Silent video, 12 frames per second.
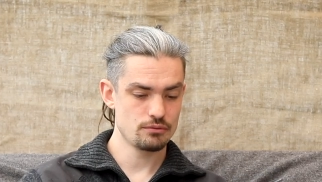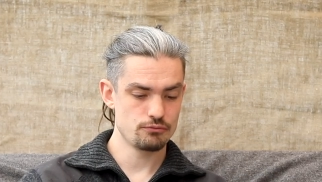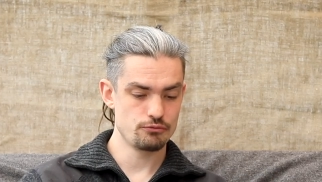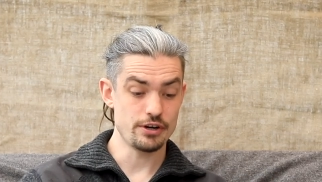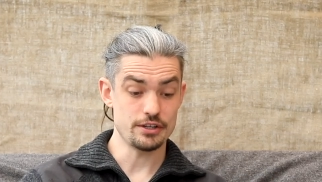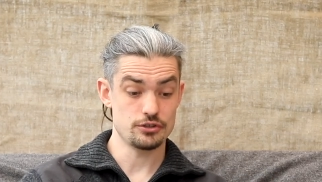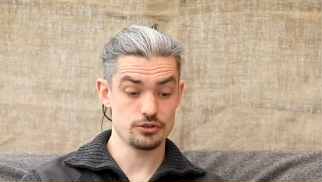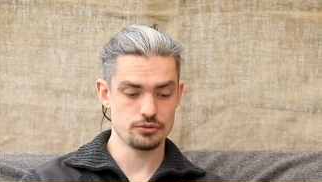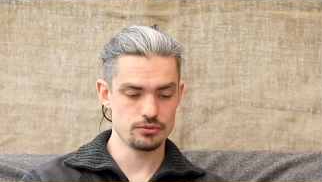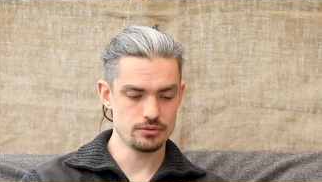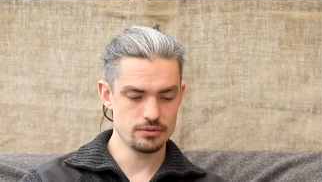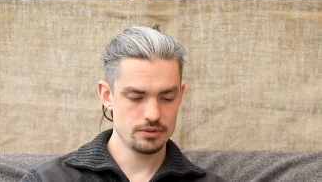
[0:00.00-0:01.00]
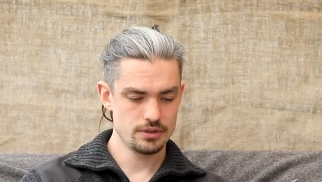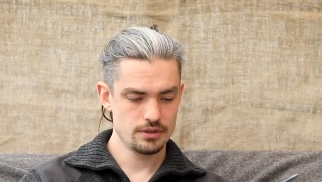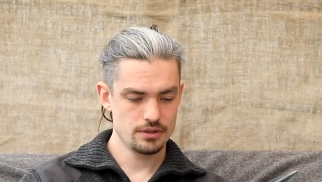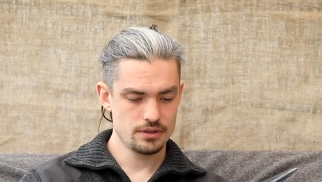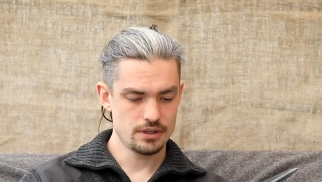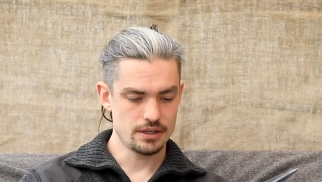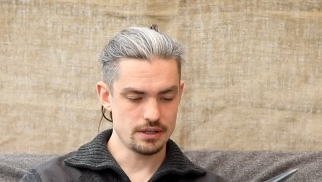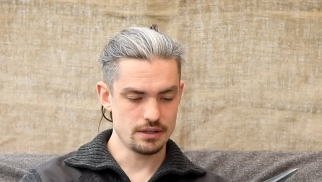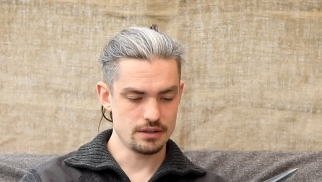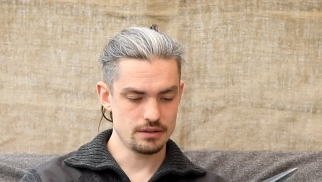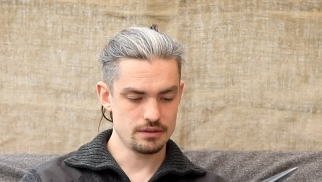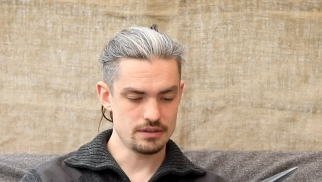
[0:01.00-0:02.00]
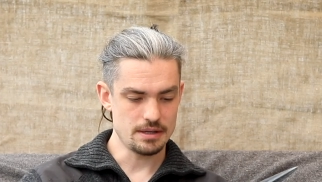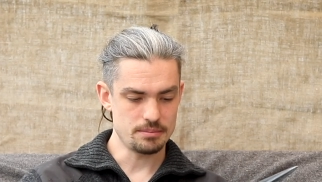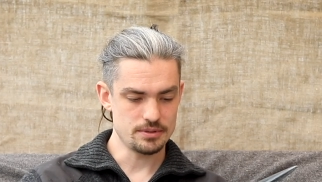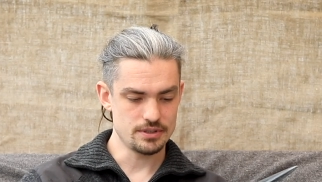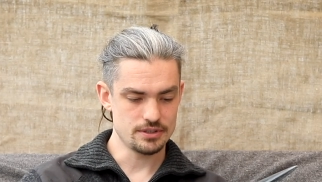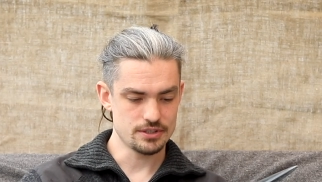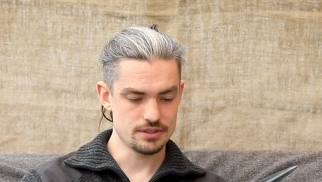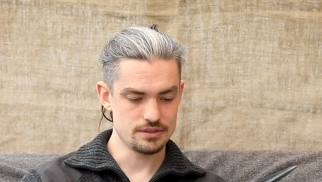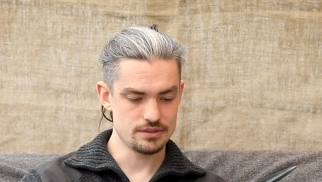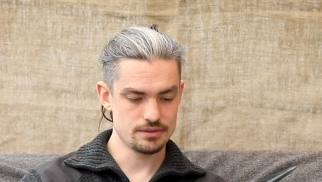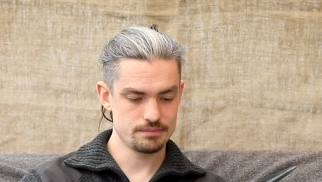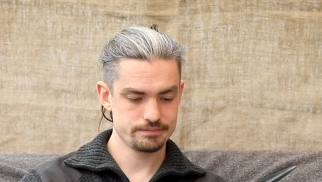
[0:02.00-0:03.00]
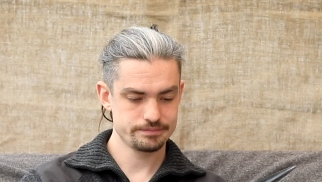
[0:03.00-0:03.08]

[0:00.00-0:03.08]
ritual depositions.